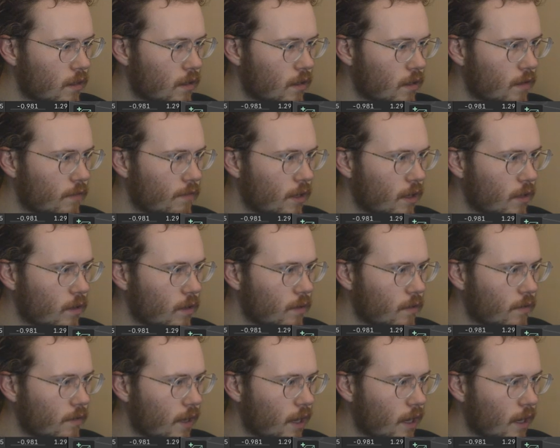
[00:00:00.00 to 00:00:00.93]
value
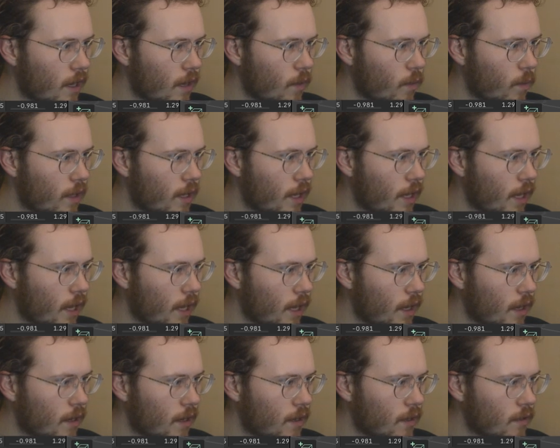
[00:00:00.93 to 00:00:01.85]
we
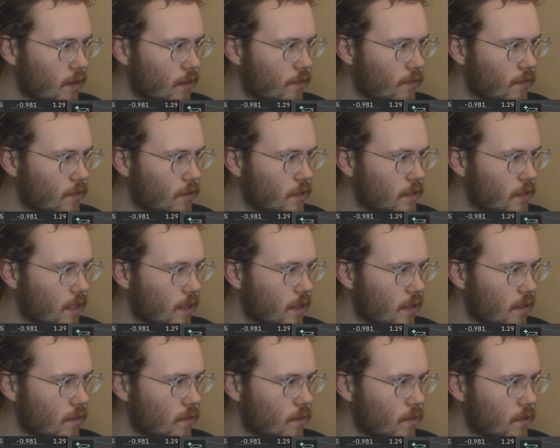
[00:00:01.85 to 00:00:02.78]
had on there for a
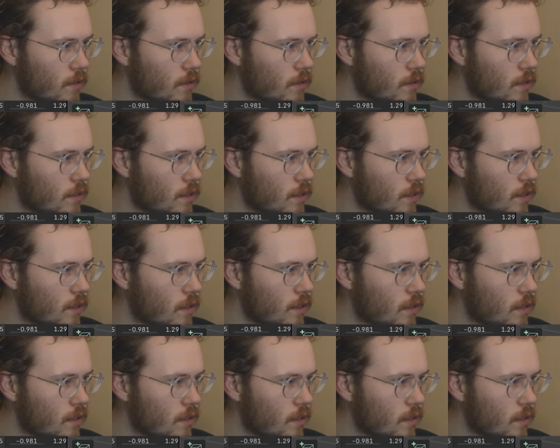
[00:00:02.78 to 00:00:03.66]
second was just